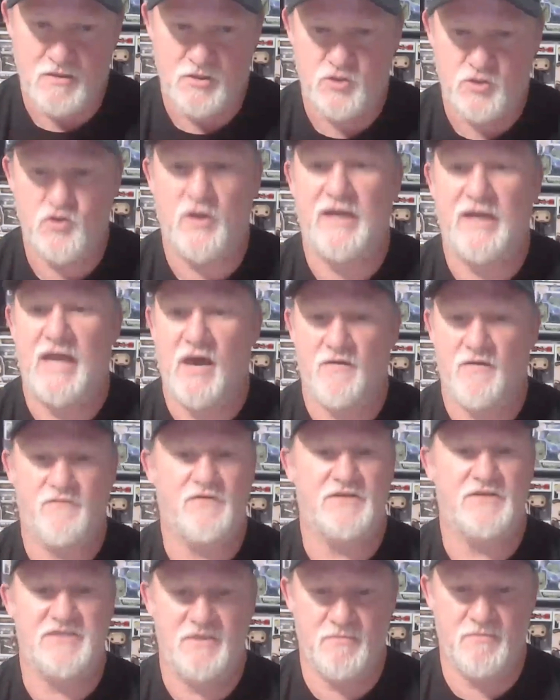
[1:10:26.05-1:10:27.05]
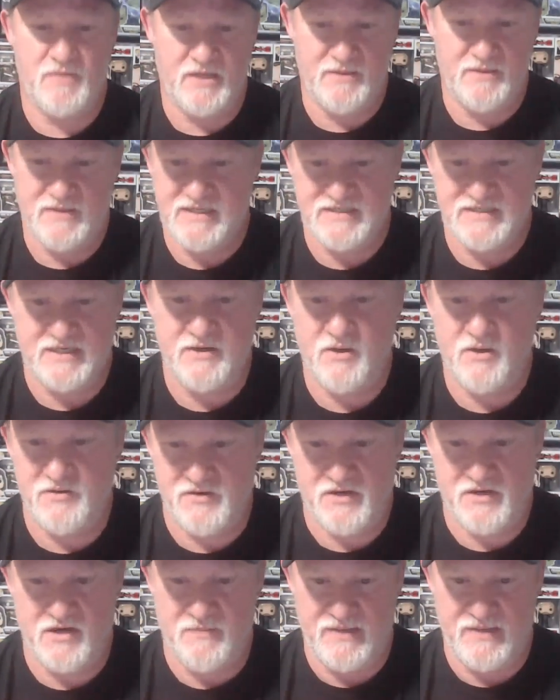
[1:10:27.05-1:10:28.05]
trade out for somebody because I know they're
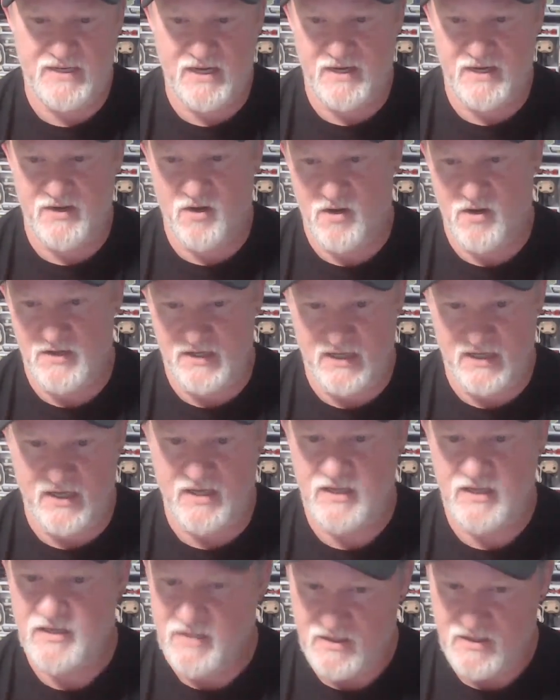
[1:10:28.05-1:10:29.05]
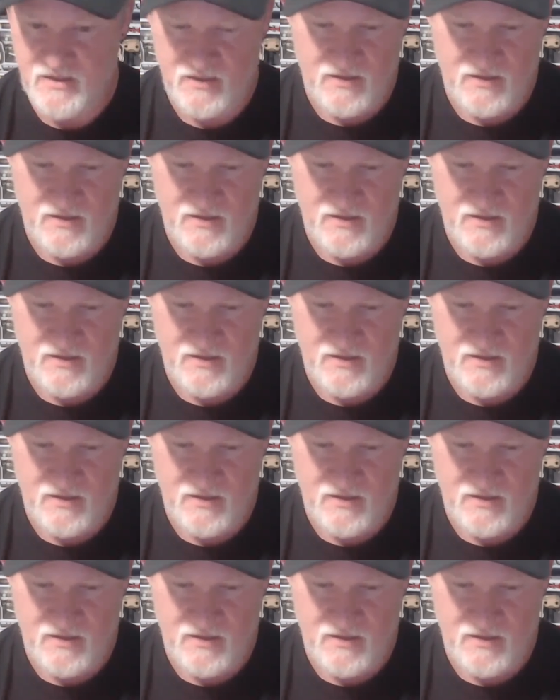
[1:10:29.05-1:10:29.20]
going to be kind of hard to get.